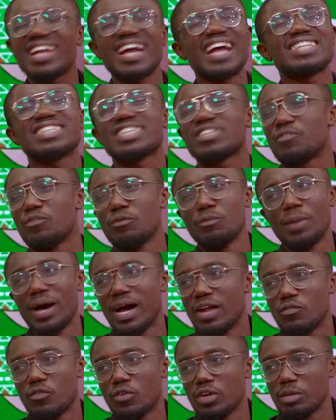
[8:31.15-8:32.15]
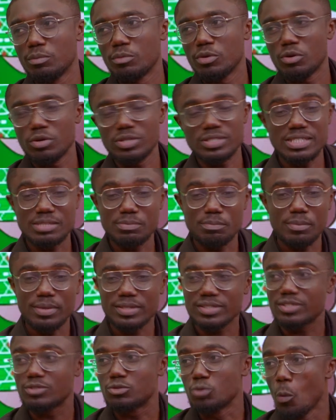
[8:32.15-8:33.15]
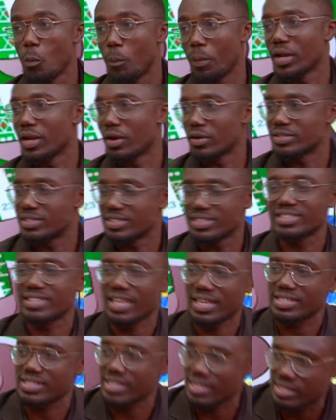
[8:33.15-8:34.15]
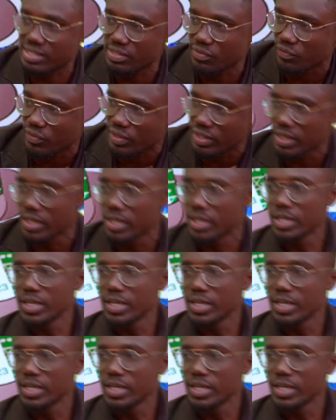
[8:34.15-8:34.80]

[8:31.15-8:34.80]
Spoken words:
I just feel bad for him because he's missed 2 penalties successively.